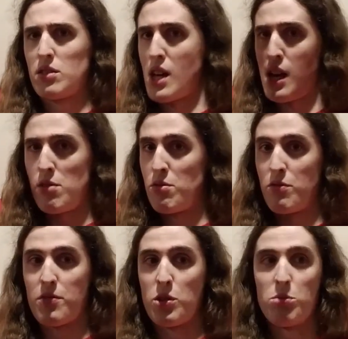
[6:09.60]

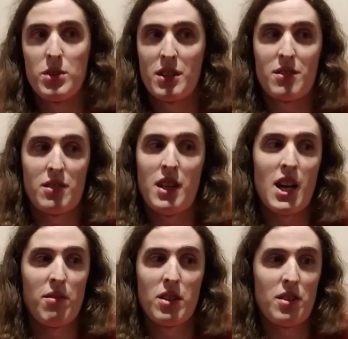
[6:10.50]
hydrophobic. Yeah,
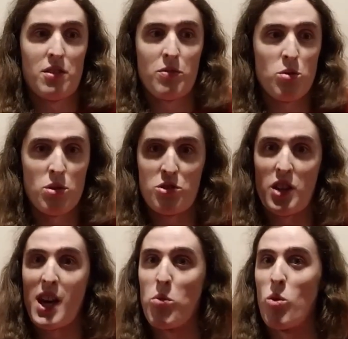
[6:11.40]
because of course you
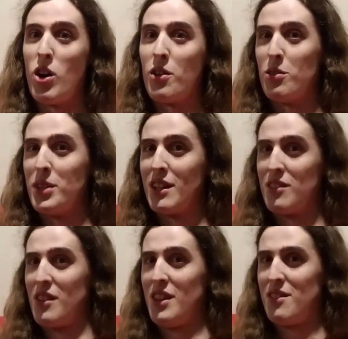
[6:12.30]
hate water because
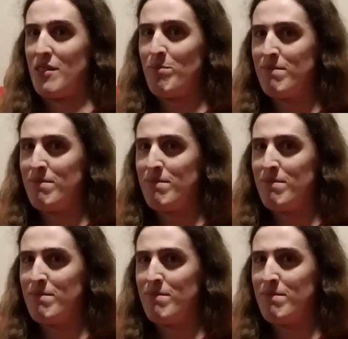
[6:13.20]
of this.